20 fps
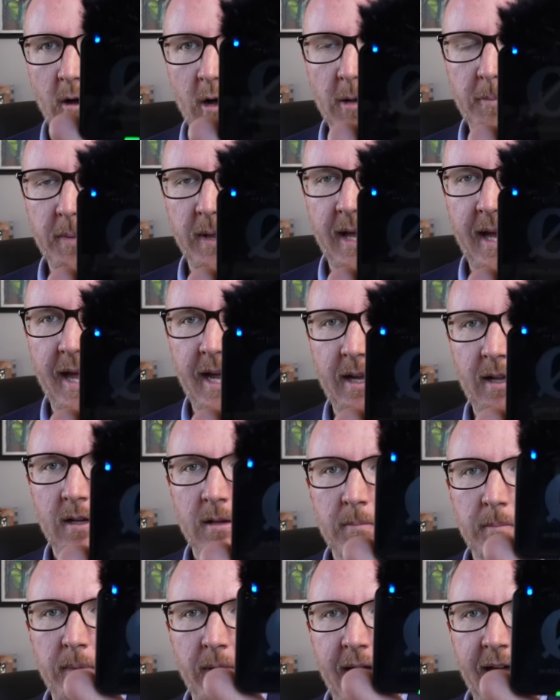All black,
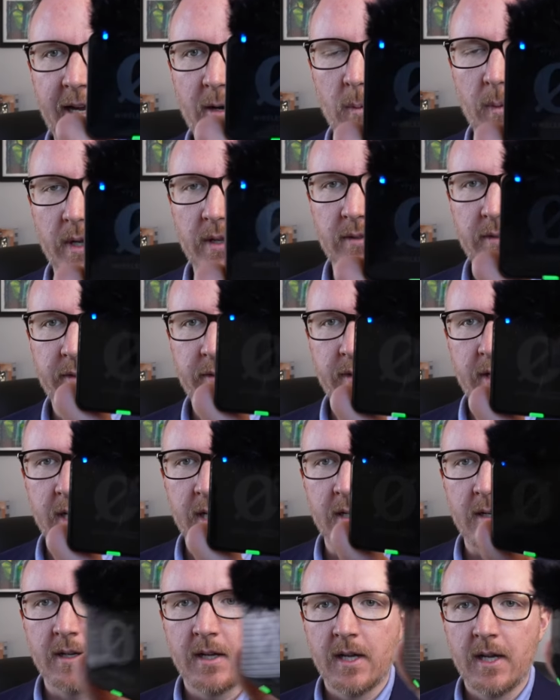black
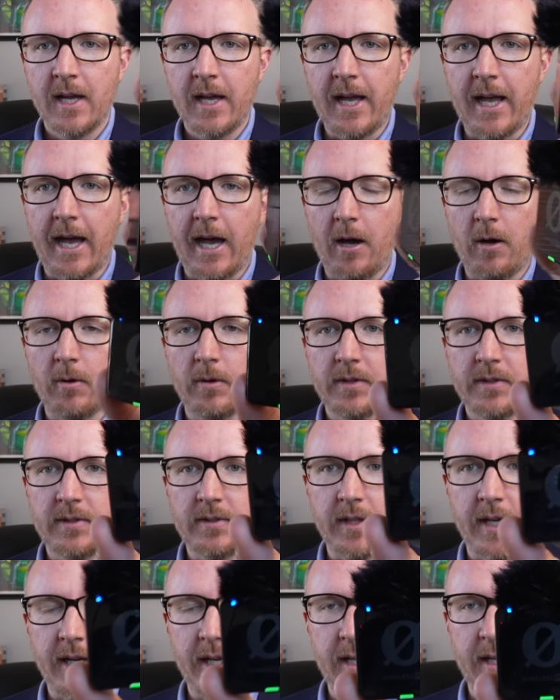windscreen. How
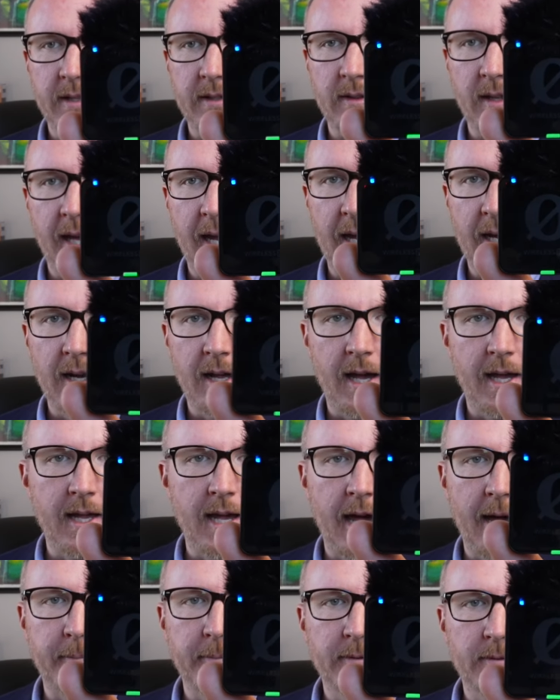sick is that? I
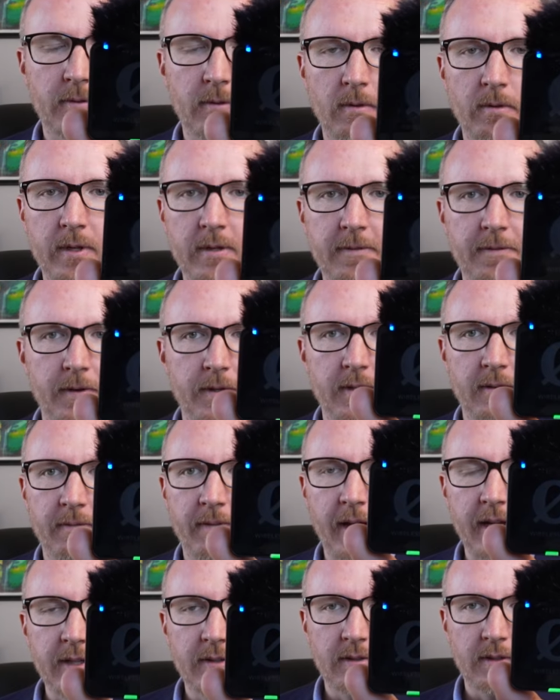absolutely, for
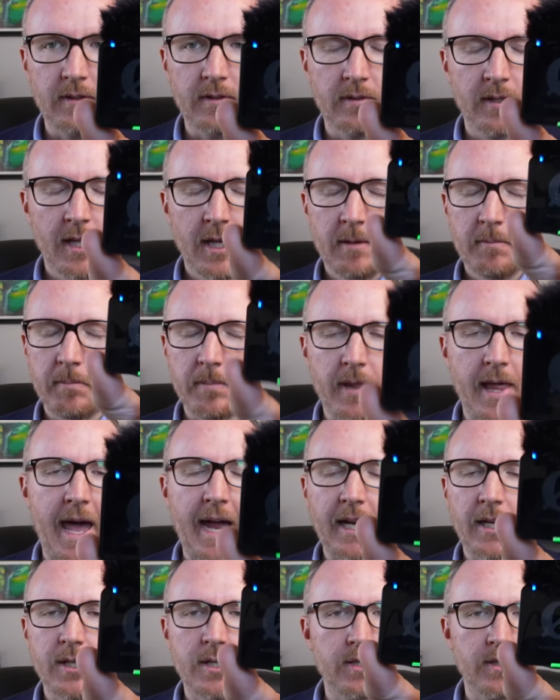devices,
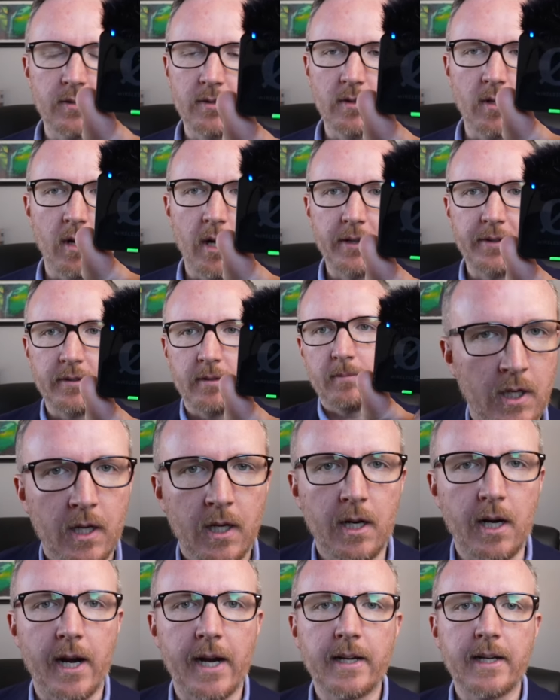black is just awesome.
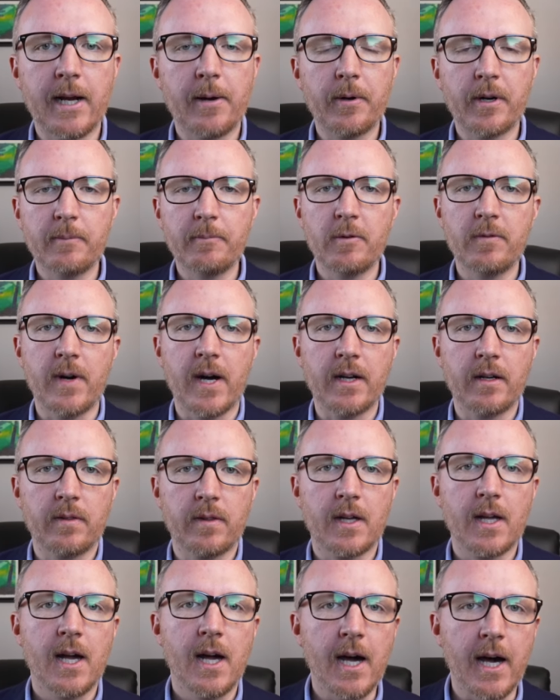All right, now we're gonna move on to
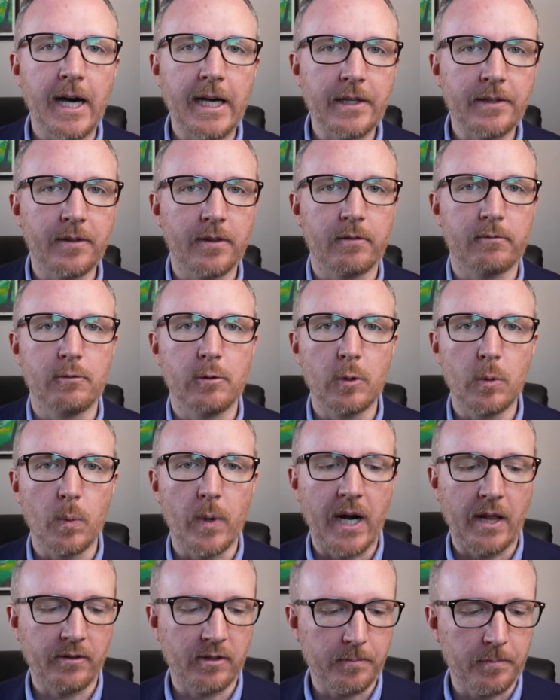the cons of the Rode
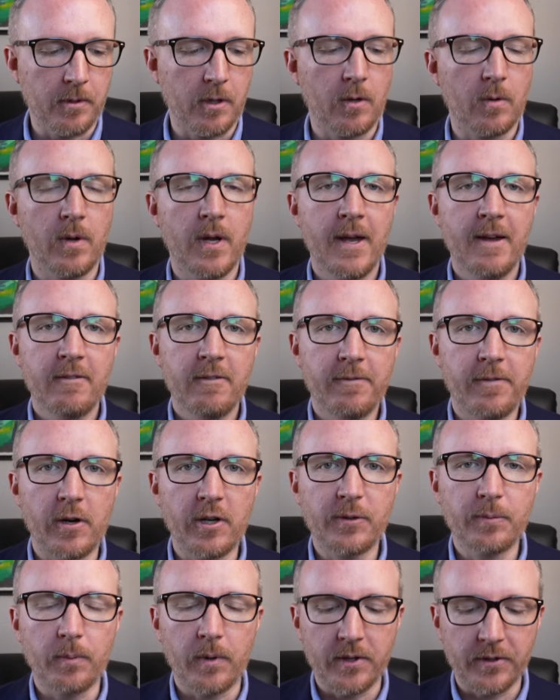Wireless Pro.
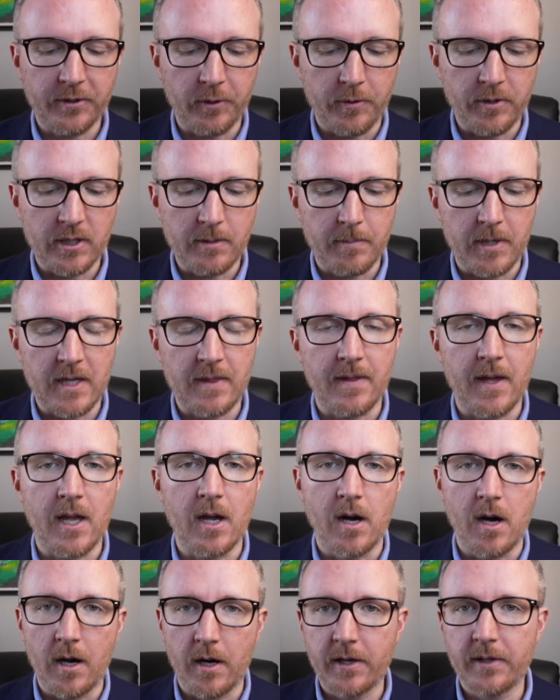First one's going to be they
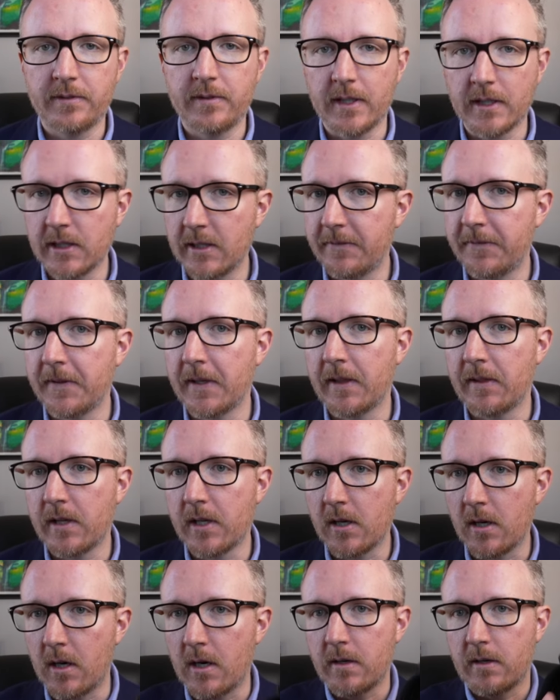are significantly
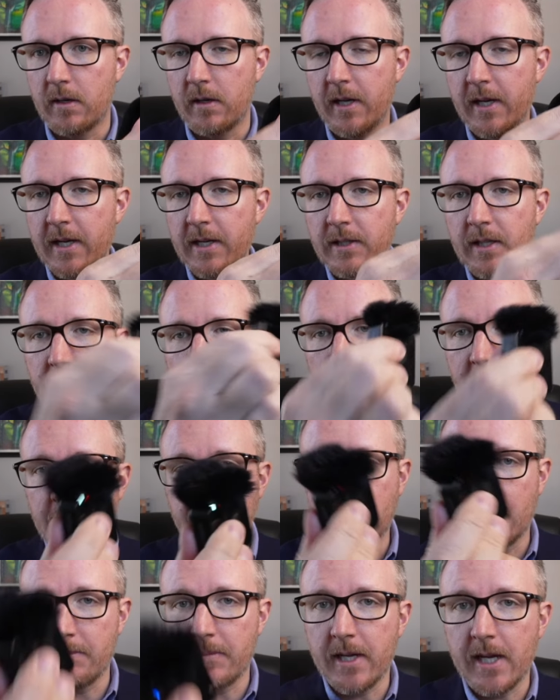harder to take
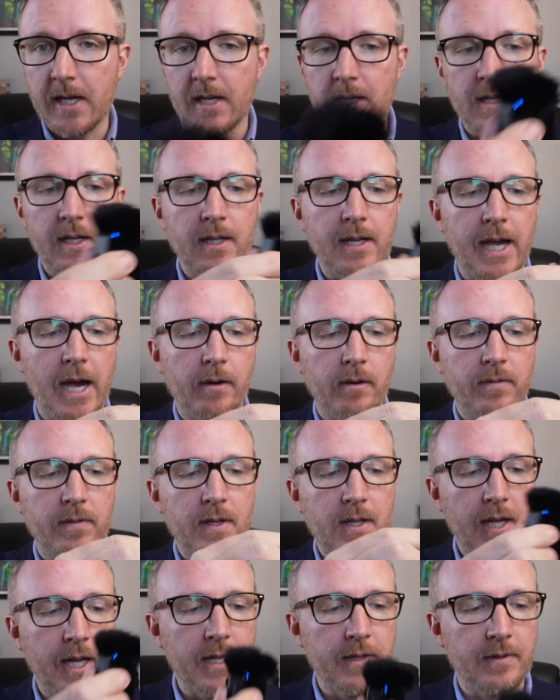them in and out of the
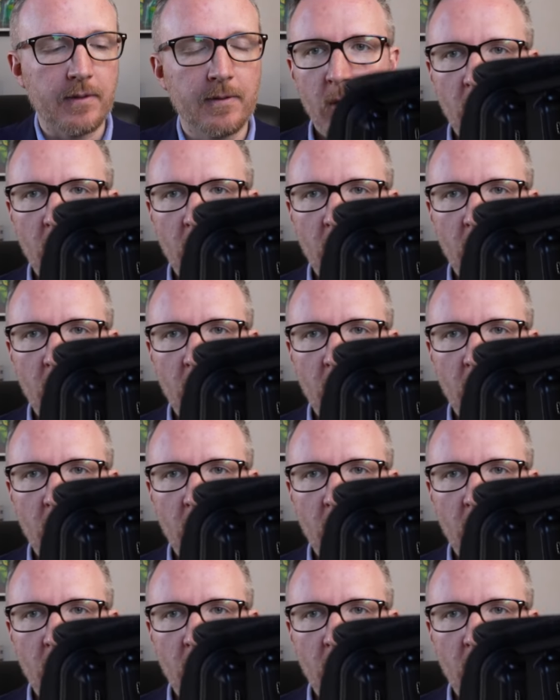case.